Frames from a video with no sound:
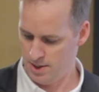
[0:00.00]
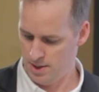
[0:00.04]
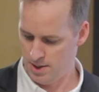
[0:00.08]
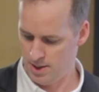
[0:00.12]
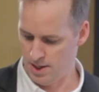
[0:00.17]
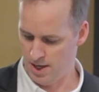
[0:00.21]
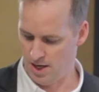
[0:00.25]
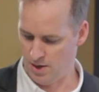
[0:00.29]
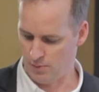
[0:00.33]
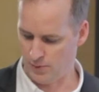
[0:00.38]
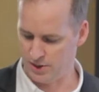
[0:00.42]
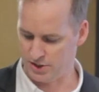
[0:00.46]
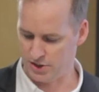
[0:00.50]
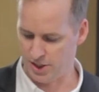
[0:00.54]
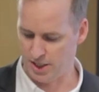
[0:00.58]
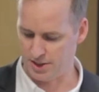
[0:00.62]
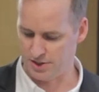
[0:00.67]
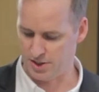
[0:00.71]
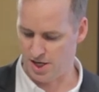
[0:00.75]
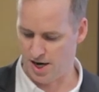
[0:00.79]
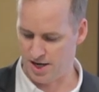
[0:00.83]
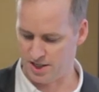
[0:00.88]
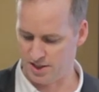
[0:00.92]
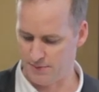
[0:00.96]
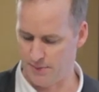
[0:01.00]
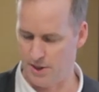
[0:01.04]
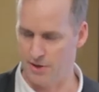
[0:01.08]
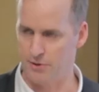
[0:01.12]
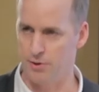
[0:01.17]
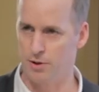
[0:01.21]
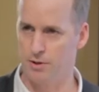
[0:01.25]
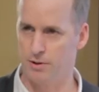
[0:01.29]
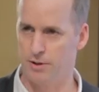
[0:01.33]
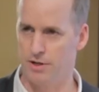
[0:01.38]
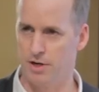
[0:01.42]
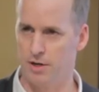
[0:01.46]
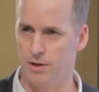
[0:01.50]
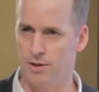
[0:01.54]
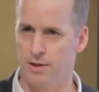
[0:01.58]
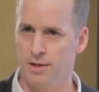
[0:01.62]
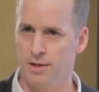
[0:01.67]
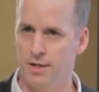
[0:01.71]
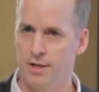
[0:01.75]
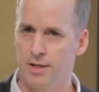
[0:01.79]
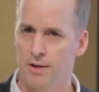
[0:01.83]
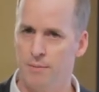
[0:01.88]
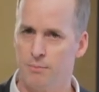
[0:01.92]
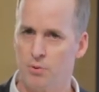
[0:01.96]
uh, which I talked about earlier.
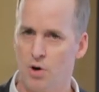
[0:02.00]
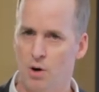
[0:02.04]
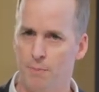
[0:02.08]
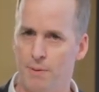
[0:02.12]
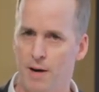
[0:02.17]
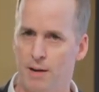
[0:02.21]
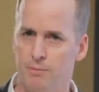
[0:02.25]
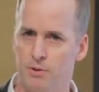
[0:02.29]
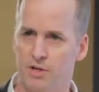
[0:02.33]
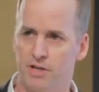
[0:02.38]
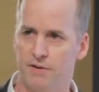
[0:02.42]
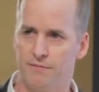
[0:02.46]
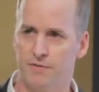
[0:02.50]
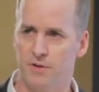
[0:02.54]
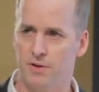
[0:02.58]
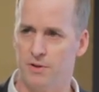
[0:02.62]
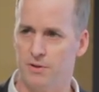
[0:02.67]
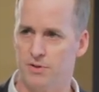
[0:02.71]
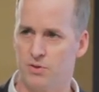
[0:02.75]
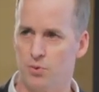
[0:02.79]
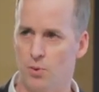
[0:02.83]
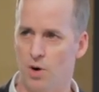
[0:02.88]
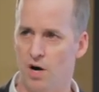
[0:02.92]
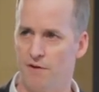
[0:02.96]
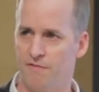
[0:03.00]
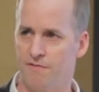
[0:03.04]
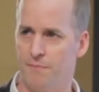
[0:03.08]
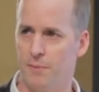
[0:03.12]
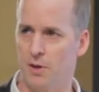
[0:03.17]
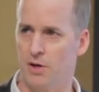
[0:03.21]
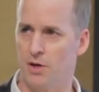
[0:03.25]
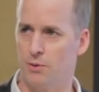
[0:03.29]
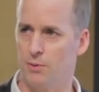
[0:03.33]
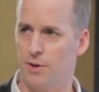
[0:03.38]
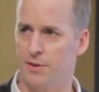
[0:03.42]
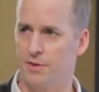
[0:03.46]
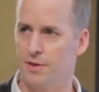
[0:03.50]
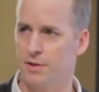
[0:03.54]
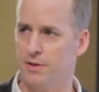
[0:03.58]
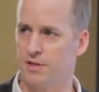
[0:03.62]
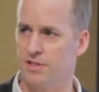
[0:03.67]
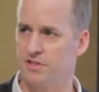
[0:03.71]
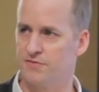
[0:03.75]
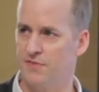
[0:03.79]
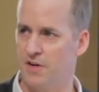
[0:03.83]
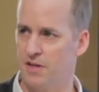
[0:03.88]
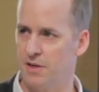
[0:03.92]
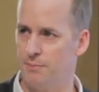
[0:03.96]
ProPublica, for those who aren't familiar with it,
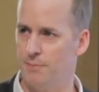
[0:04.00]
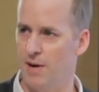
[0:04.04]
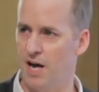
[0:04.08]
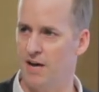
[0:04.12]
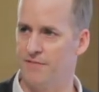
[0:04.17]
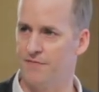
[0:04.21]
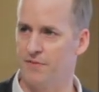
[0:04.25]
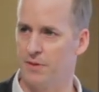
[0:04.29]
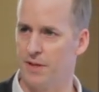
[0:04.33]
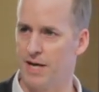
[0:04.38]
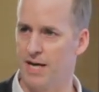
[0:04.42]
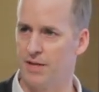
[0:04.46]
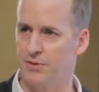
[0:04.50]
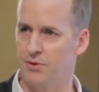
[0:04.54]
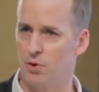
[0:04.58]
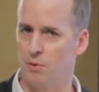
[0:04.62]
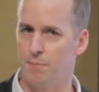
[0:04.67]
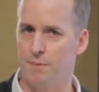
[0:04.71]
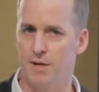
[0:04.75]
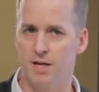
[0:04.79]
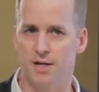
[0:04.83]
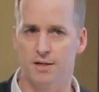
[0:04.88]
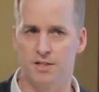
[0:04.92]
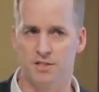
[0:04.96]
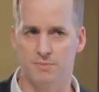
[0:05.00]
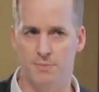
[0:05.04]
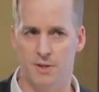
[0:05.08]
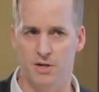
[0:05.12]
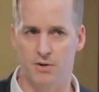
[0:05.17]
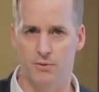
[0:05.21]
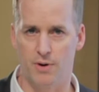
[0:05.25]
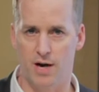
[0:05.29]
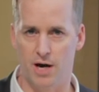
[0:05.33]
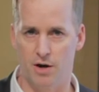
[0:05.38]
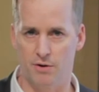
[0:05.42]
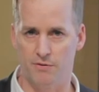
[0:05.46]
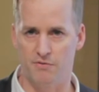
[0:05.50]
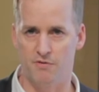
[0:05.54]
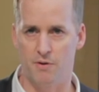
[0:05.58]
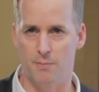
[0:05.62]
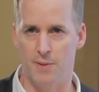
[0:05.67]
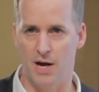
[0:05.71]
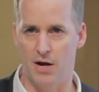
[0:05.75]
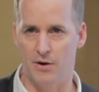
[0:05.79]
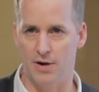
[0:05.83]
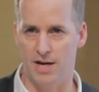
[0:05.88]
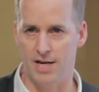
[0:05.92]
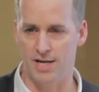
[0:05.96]
it's funded by philanthropy. It's been around for
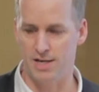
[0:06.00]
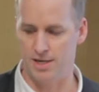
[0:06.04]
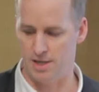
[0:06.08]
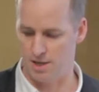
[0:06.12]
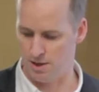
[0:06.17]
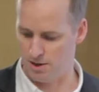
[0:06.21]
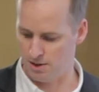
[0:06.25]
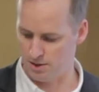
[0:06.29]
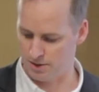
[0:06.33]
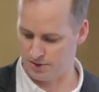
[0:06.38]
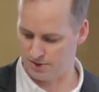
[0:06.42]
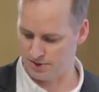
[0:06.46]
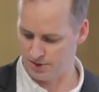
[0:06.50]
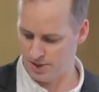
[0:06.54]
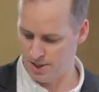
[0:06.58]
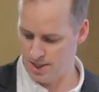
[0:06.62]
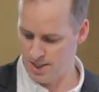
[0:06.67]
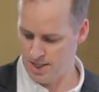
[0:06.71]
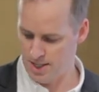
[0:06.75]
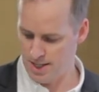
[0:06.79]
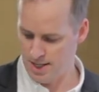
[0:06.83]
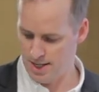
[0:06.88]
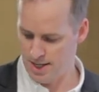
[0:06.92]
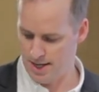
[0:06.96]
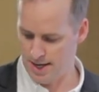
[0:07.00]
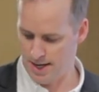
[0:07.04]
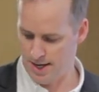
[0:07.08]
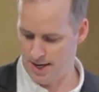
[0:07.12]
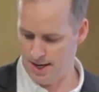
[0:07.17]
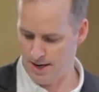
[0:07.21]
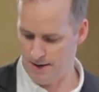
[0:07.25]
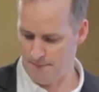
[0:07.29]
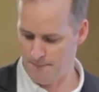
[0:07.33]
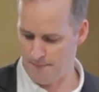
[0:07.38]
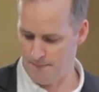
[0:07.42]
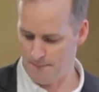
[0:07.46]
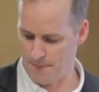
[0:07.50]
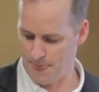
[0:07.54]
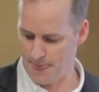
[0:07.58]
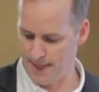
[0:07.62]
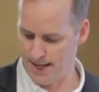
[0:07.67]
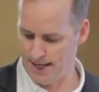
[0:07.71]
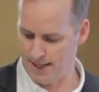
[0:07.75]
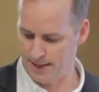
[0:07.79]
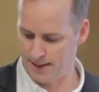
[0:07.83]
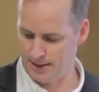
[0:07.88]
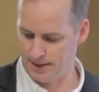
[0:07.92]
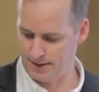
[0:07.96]
about eight years. Um,
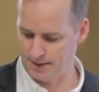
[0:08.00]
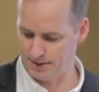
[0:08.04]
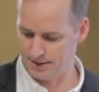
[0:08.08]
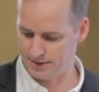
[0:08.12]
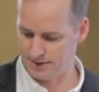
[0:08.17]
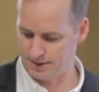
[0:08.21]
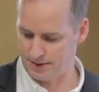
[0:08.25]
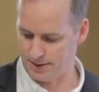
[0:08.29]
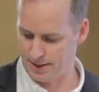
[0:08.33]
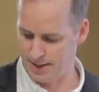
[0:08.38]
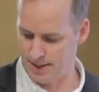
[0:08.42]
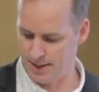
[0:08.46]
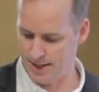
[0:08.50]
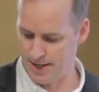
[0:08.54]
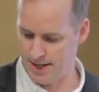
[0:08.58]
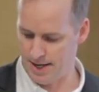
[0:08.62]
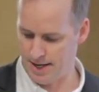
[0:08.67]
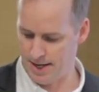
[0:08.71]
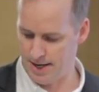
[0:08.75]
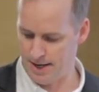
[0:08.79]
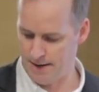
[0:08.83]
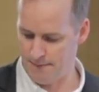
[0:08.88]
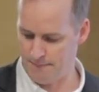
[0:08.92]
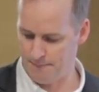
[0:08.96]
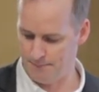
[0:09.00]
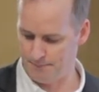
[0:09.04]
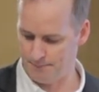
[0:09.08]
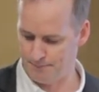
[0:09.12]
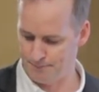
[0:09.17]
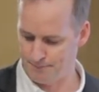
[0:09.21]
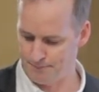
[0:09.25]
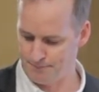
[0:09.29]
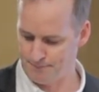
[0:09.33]
it is um,